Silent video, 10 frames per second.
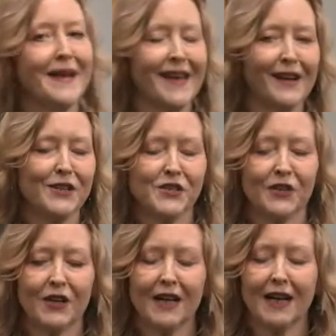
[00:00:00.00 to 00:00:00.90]

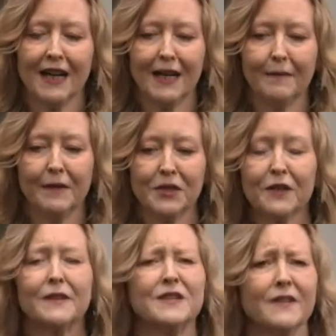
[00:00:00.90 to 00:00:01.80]
manager,
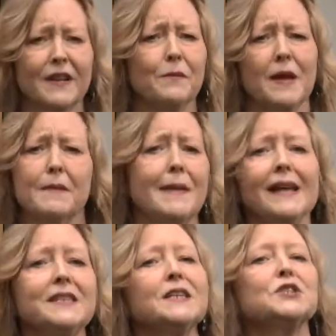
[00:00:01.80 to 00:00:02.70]
shared this
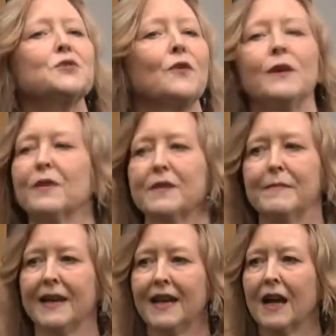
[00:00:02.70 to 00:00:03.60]
amazing story with
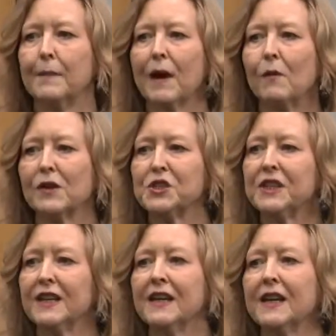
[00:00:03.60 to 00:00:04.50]
me about what
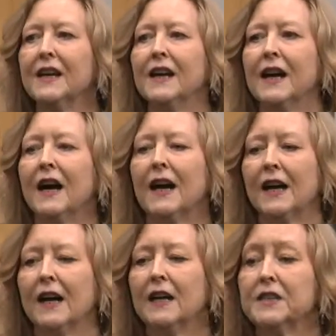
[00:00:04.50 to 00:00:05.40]
she
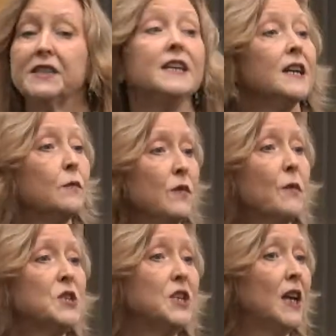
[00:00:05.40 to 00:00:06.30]
did with
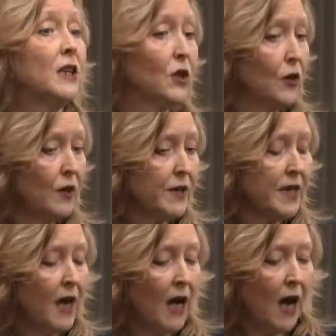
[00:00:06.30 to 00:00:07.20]
what she had learned.
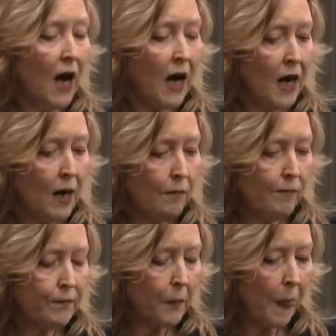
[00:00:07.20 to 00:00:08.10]

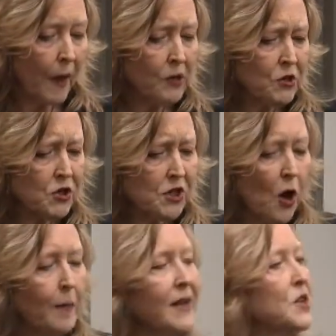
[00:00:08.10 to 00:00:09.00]
So she
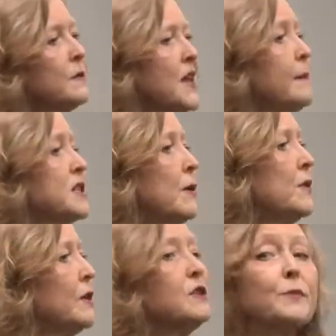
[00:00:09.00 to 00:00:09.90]
told me she was able to
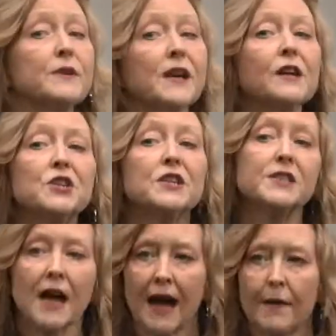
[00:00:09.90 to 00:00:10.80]
reduce production
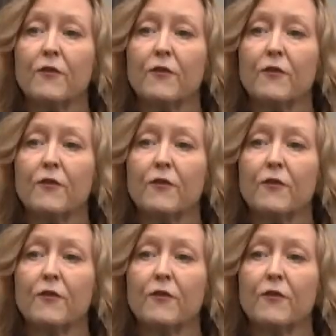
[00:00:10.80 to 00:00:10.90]
time